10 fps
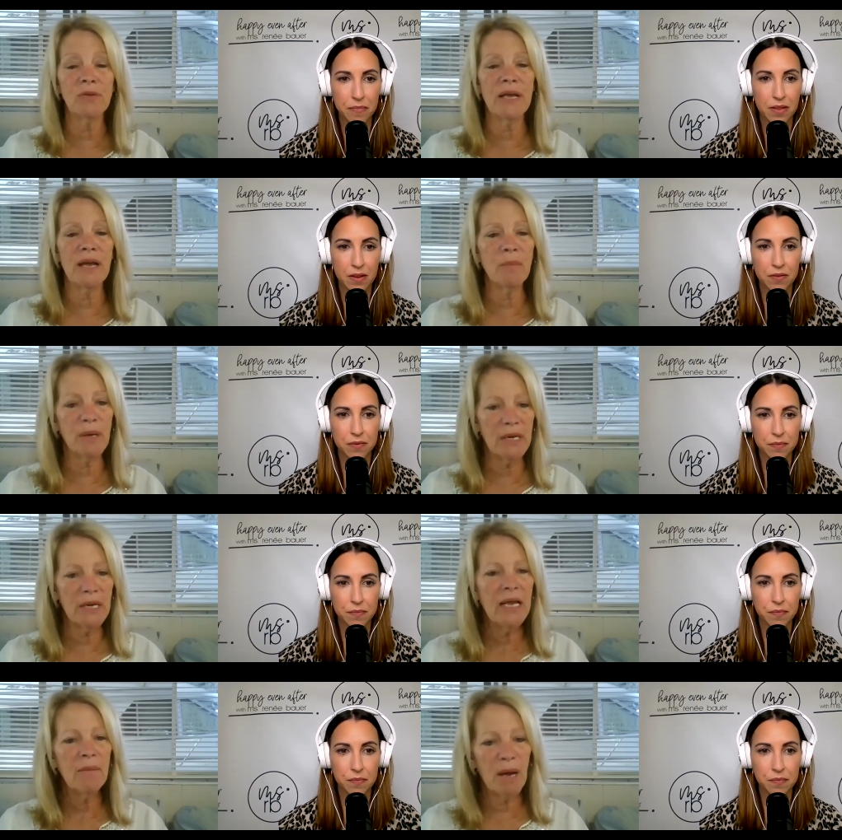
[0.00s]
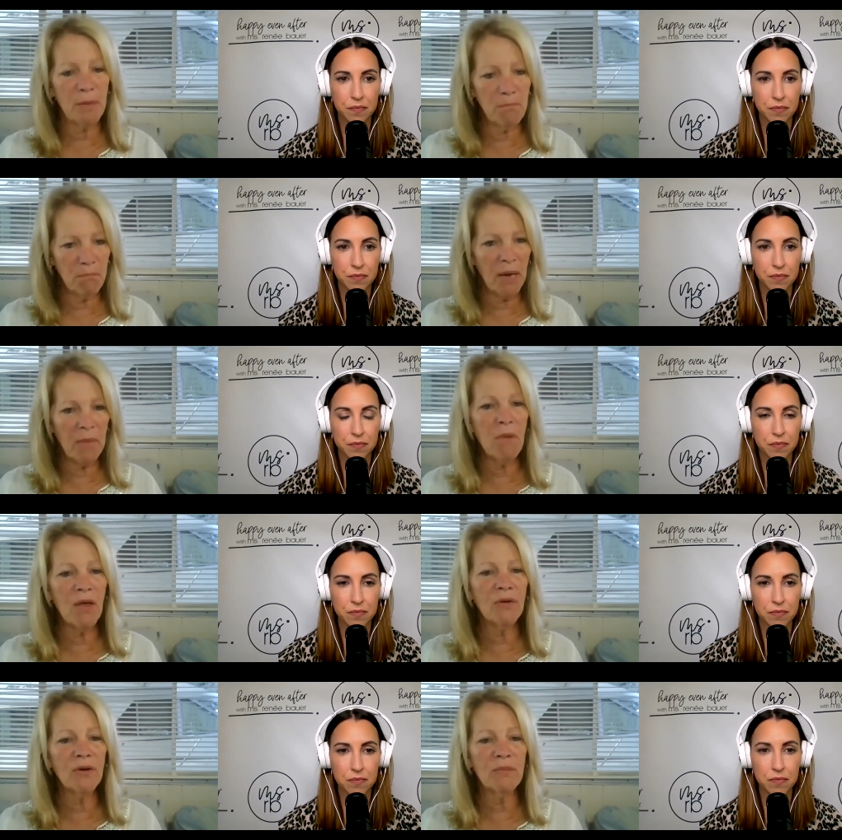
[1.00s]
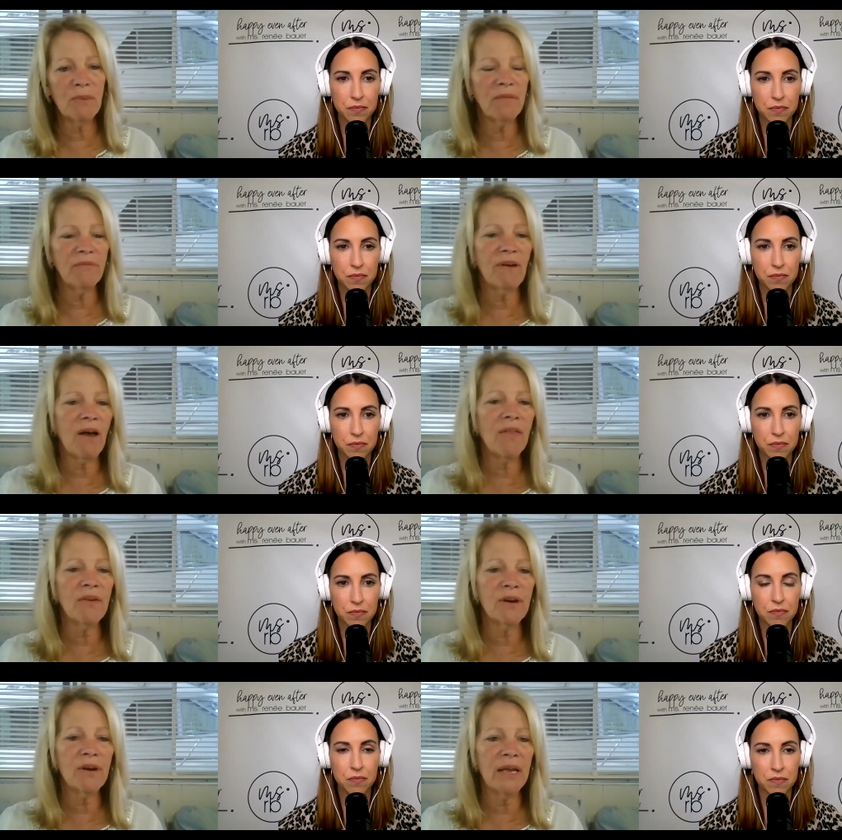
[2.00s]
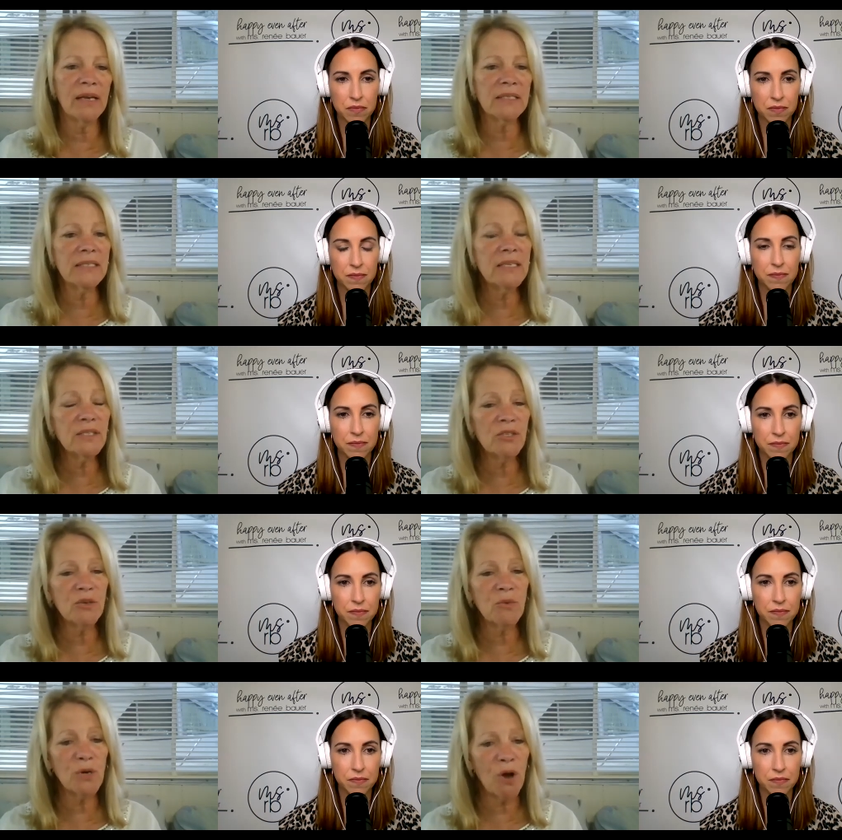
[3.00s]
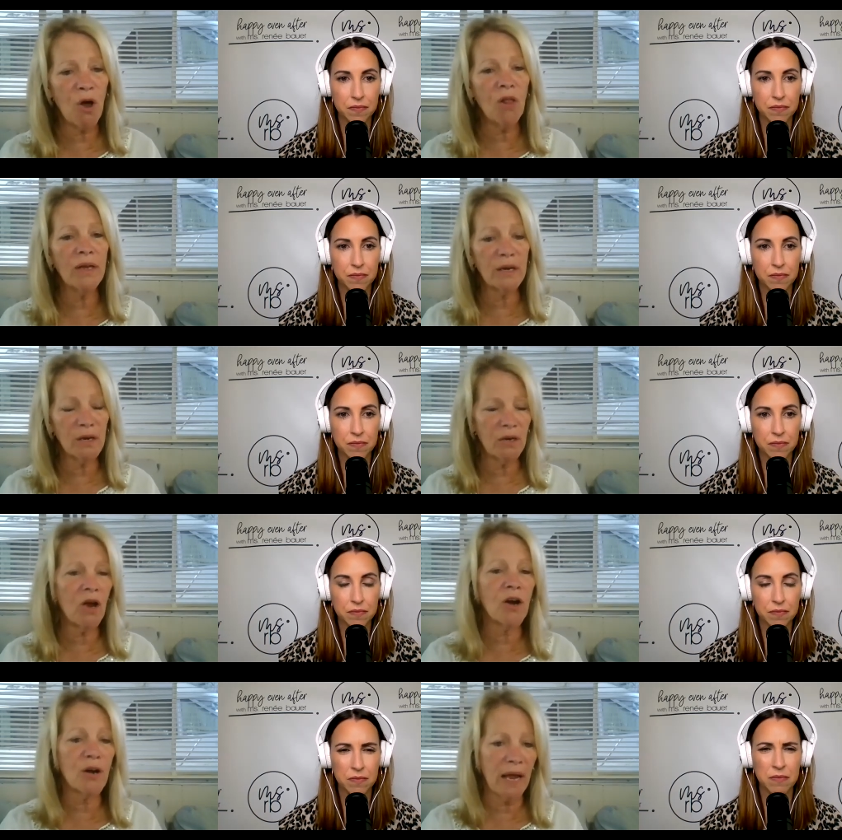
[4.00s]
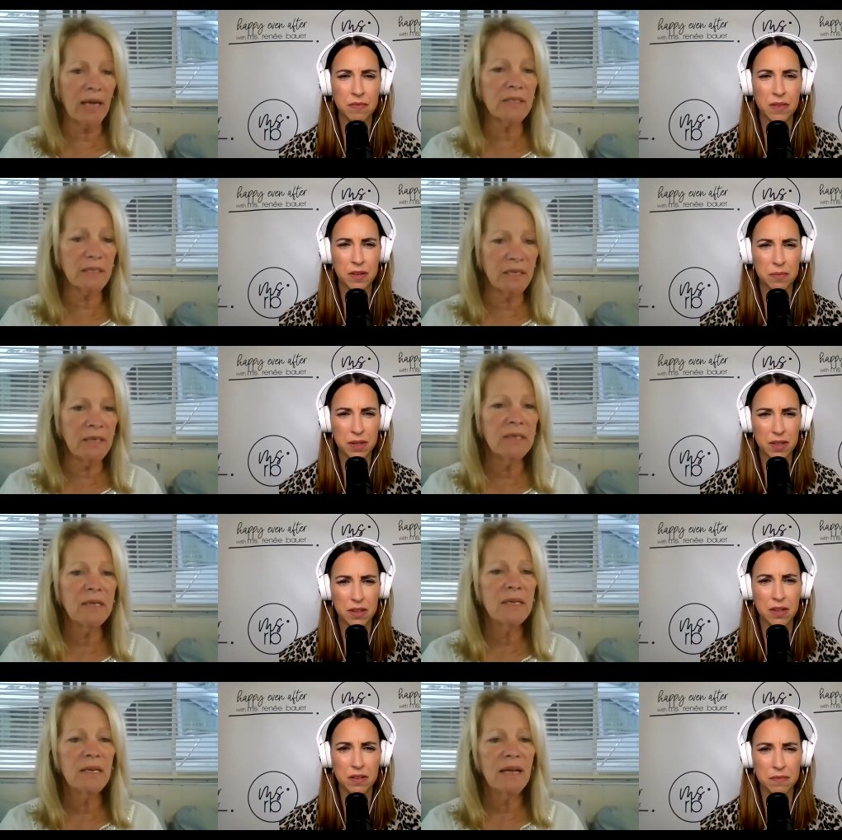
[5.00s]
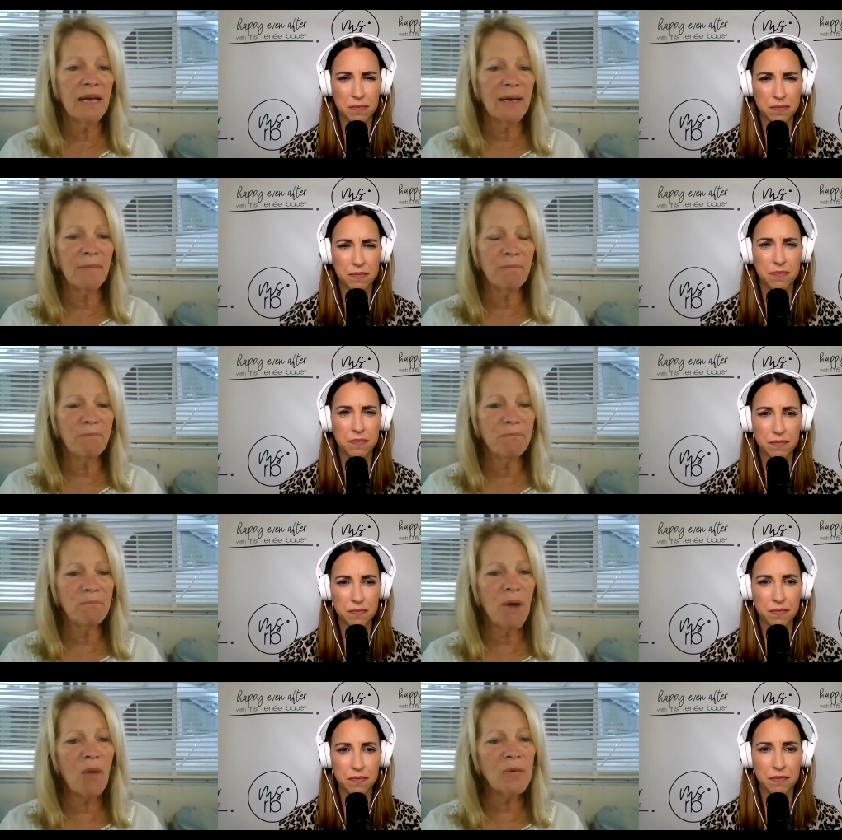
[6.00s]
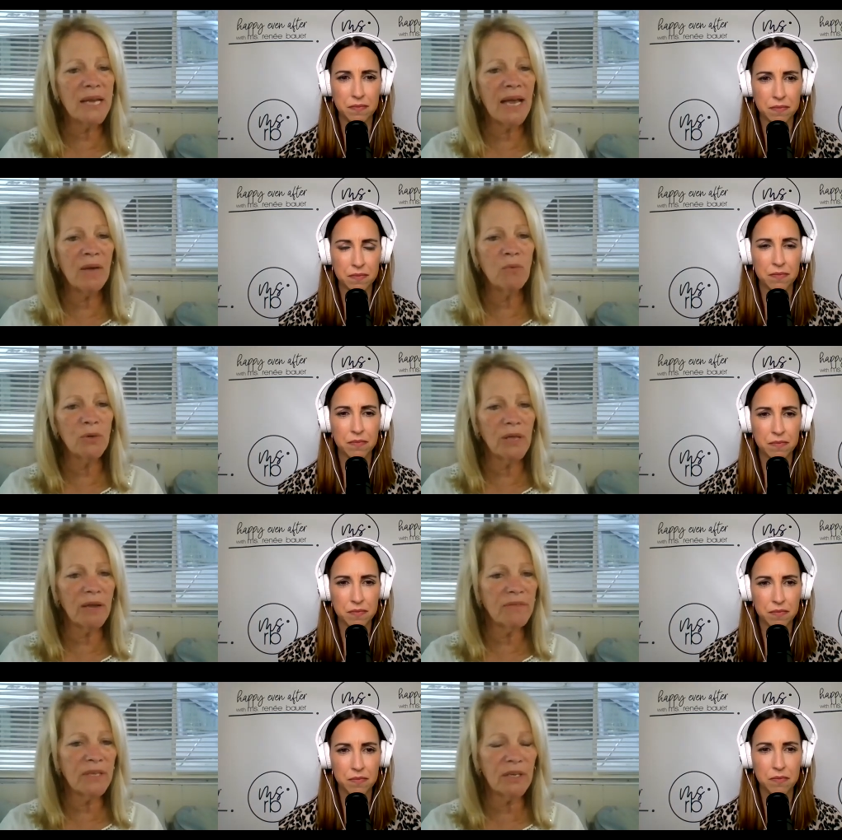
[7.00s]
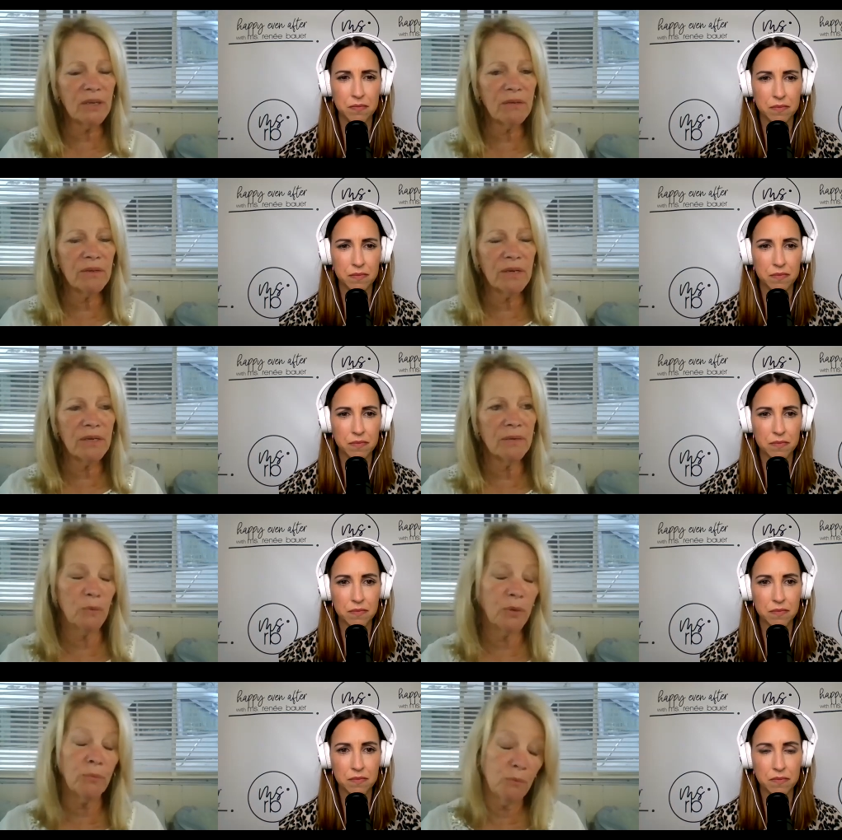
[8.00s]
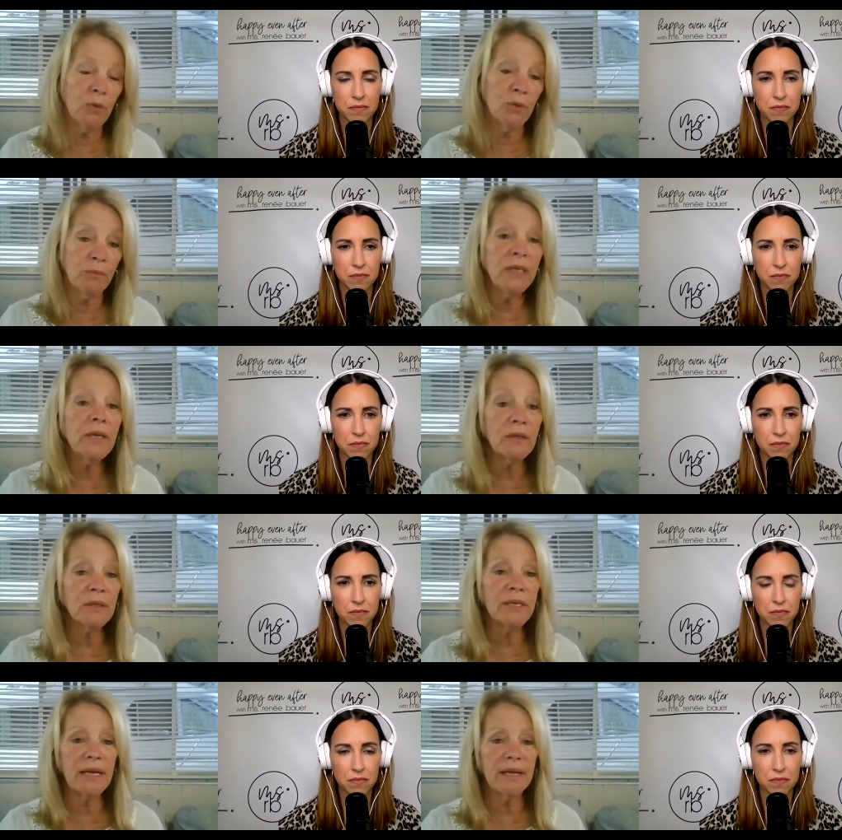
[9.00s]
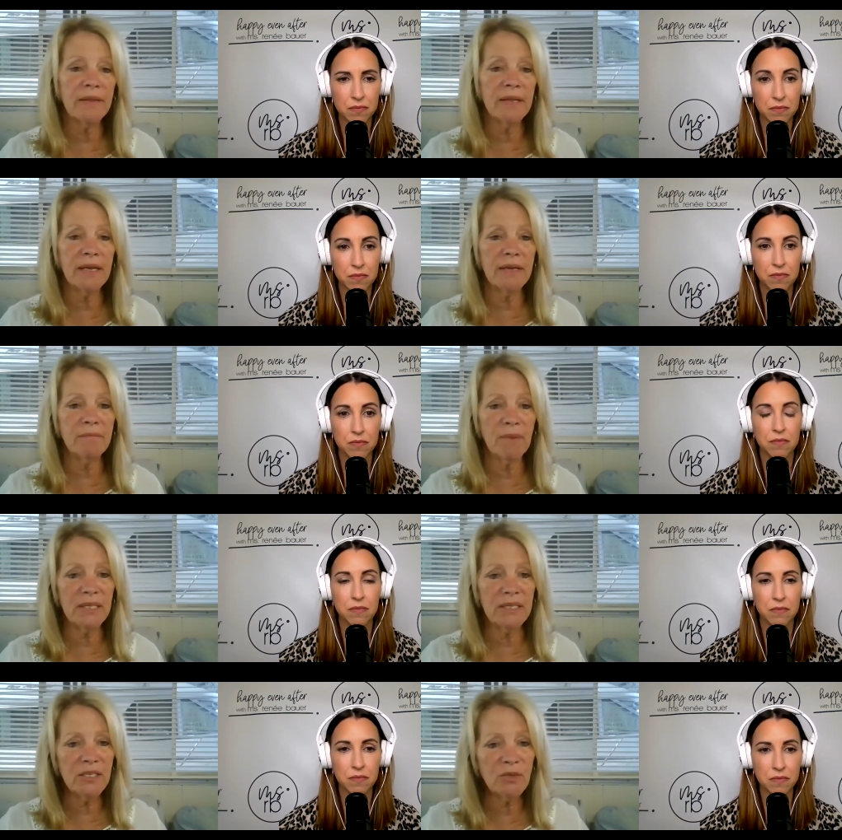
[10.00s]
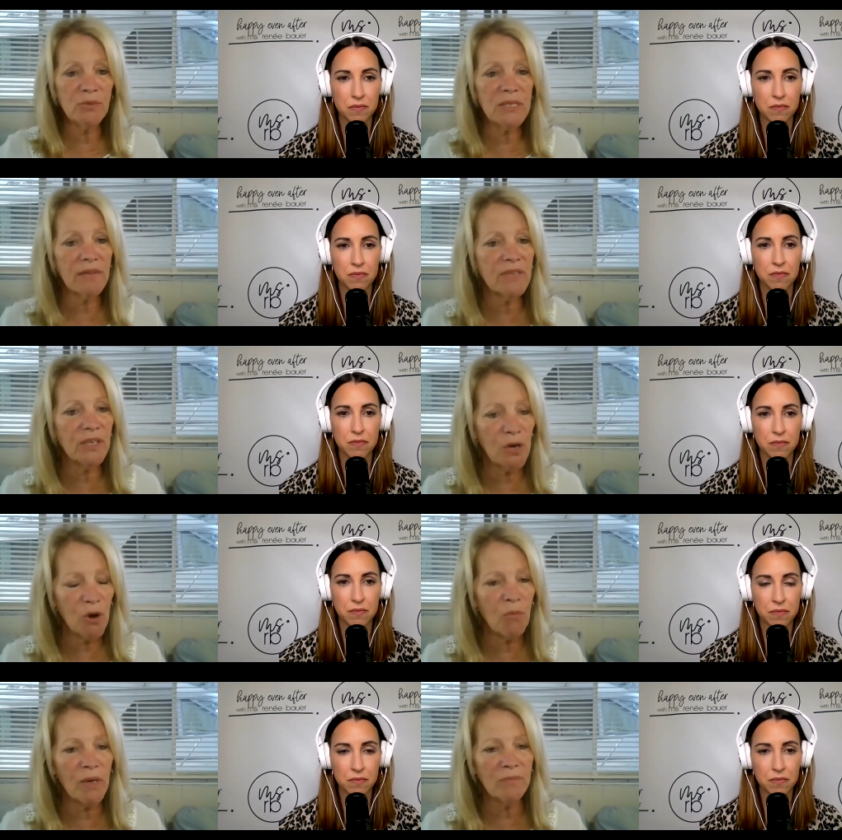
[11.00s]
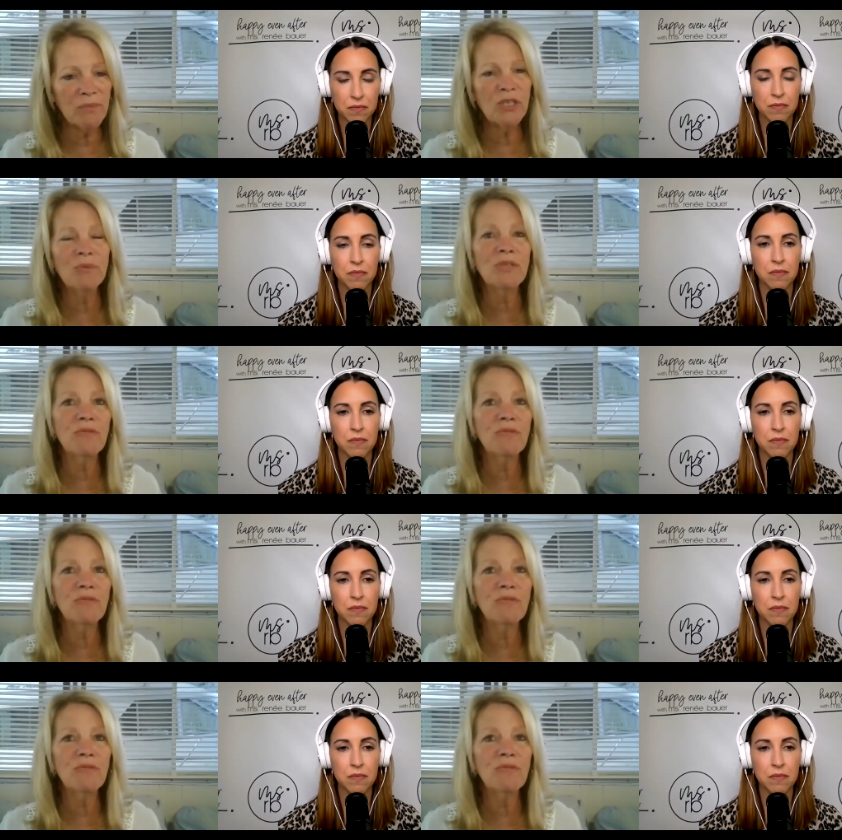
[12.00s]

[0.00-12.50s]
Speaker 1: now, but my my mother, my father, and a sister were all in a car accident. Oh um, Mom and dad were left in a uh, were were killed, and then my sister was left in a coma. She was